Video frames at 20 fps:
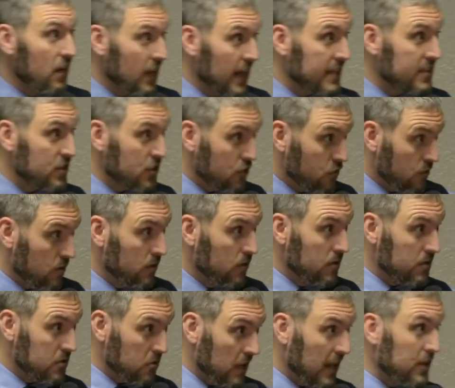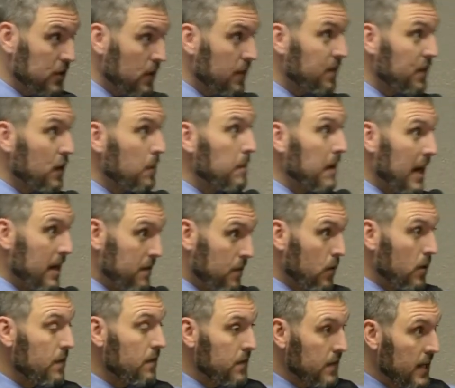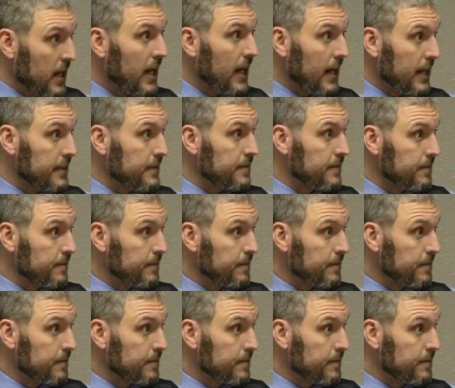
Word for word: That's the truth. So I do feel bad for you for that.